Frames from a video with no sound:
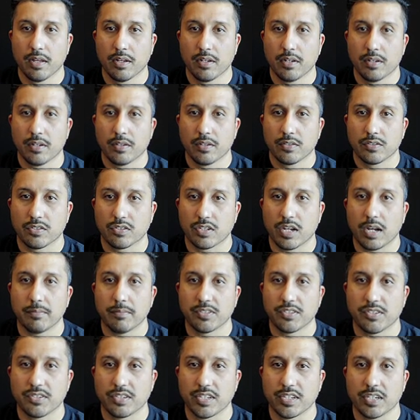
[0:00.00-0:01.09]
So Thomas
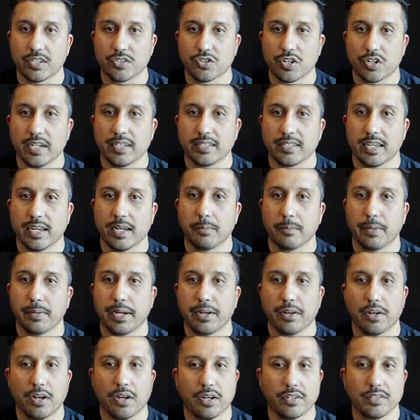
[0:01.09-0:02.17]
is here trying to help
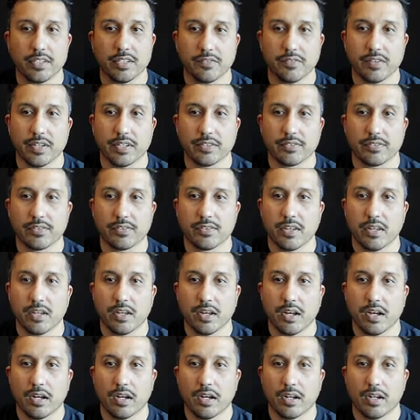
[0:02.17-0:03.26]
out on defense
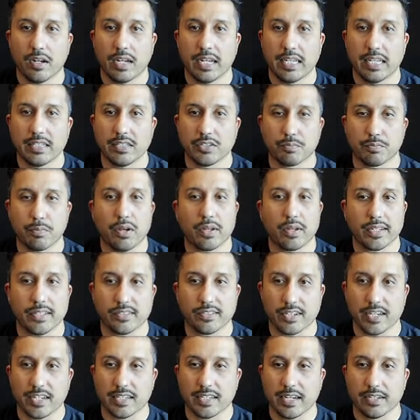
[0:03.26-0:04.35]
and this ball gets
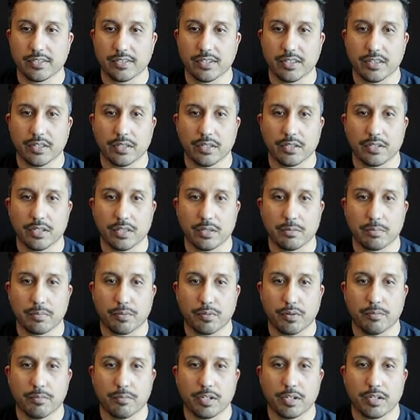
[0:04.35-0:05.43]
kicked out to the
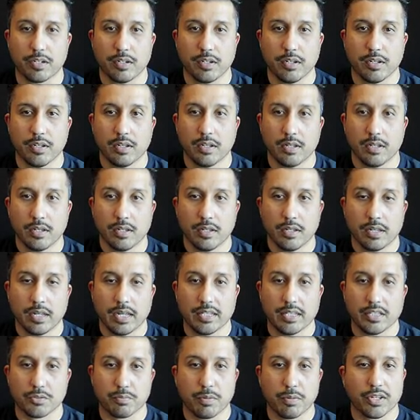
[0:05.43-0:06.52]
perimeter. And
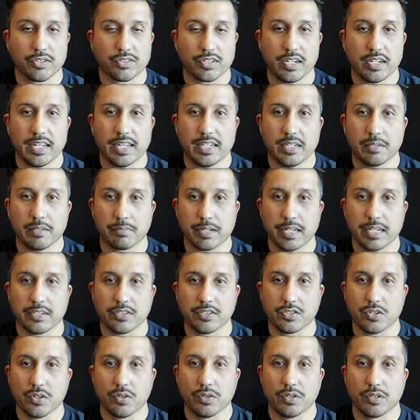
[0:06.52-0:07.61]
this ball's going to end up getting
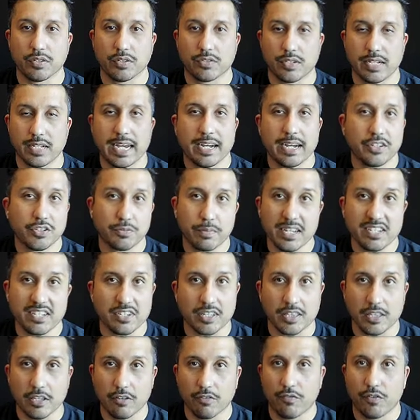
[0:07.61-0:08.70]
stolen. So now it's
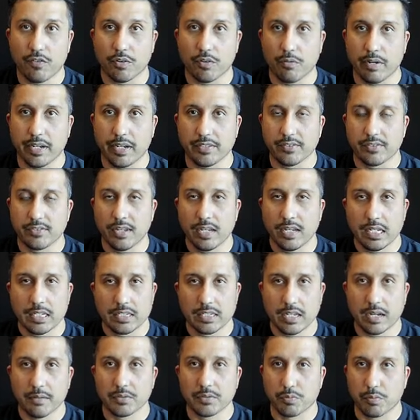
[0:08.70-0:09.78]
basically a foot race,
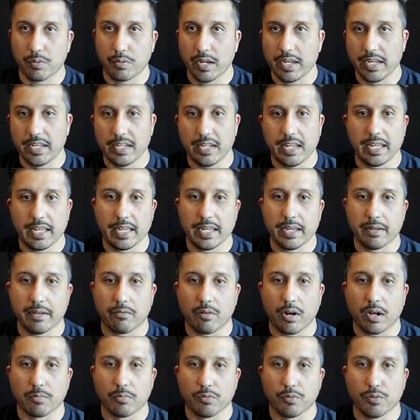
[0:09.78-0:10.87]
Thomas Bryant and
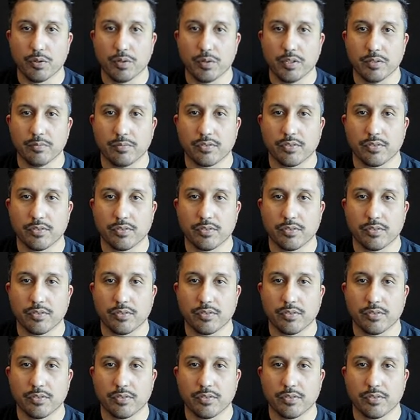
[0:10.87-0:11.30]
Robert Williams.